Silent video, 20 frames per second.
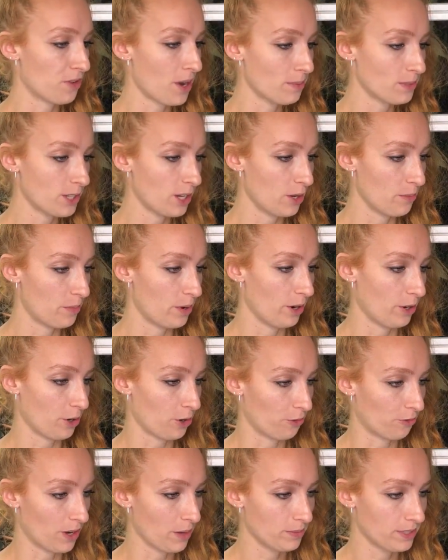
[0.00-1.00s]
reptile bark,
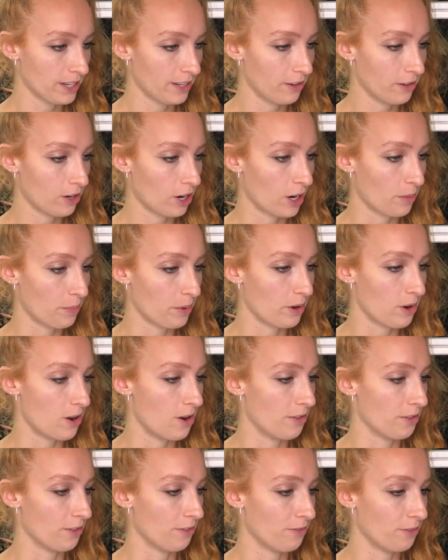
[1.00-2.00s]
or reptile carpet
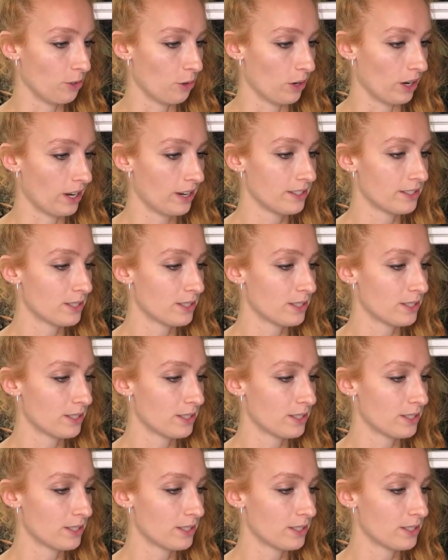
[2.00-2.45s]
on the floor.